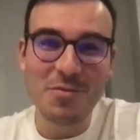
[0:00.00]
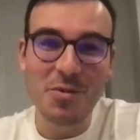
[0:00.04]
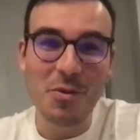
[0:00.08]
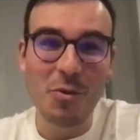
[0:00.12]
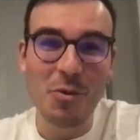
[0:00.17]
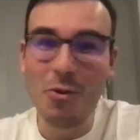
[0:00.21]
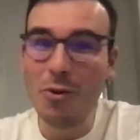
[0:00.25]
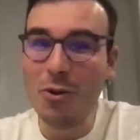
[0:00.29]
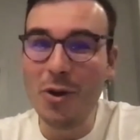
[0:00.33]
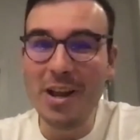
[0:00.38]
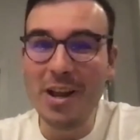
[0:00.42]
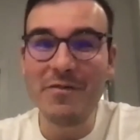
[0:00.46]

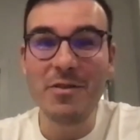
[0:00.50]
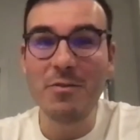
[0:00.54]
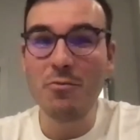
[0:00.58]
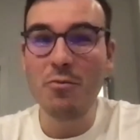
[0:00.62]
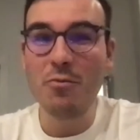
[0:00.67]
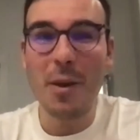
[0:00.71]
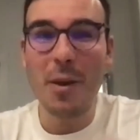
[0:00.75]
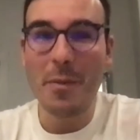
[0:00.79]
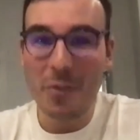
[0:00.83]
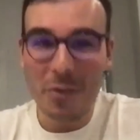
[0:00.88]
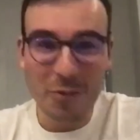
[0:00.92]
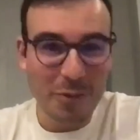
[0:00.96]
or even
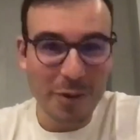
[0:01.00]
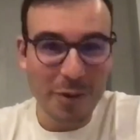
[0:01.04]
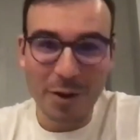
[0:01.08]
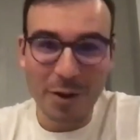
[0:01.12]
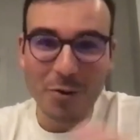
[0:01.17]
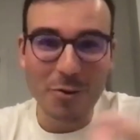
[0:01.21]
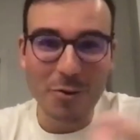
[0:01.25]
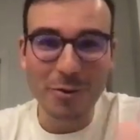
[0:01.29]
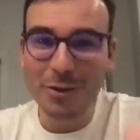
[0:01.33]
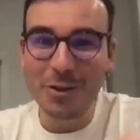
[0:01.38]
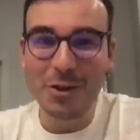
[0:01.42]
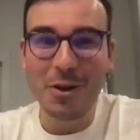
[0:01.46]
Web3,
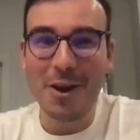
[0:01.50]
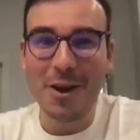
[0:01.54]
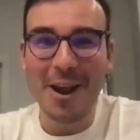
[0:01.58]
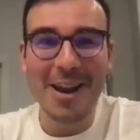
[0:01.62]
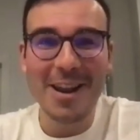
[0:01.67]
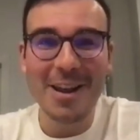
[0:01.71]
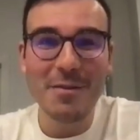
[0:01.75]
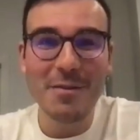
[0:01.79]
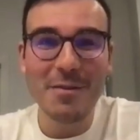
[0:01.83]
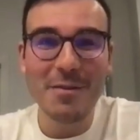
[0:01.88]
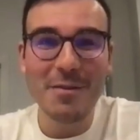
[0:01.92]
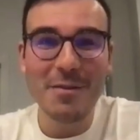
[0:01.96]
or, you know,
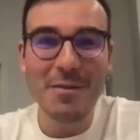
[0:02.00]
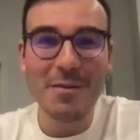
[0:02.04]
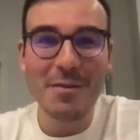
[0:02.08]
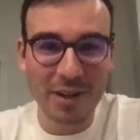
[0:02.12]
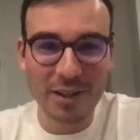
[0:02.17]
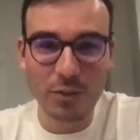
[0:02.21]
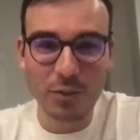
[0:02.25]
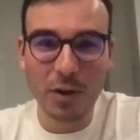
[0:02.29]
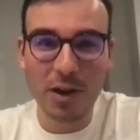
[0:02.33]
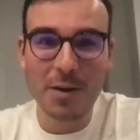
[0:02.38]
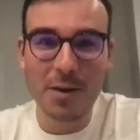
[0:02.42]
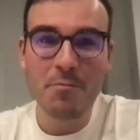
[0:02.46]
any
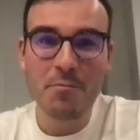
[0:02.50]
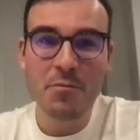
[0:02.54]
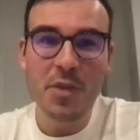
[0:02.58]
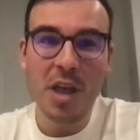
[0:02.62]
buzzword?